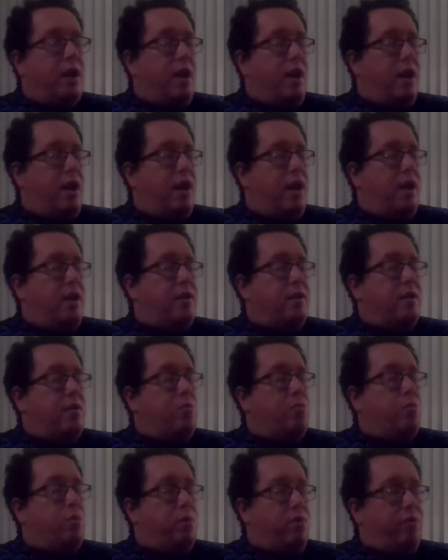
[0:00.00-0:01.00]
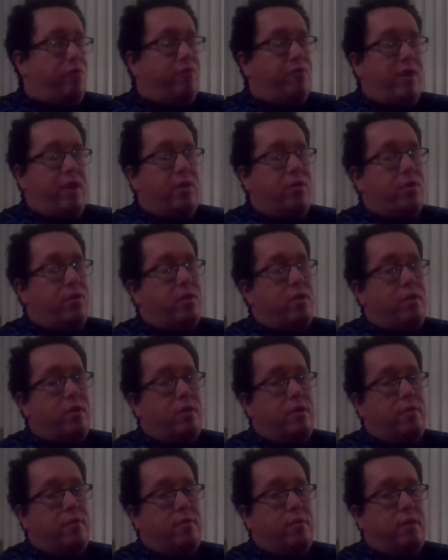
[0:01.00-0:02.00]
and you will feel
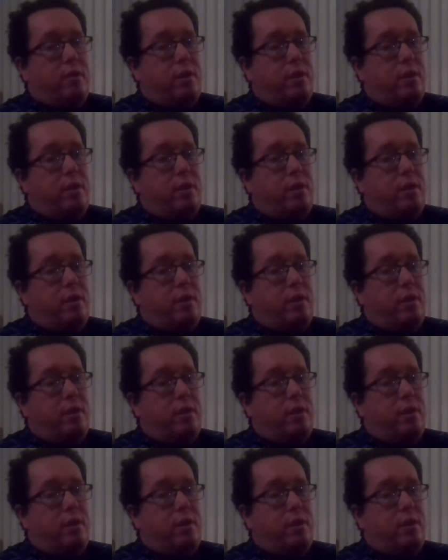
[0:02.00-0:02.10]
good,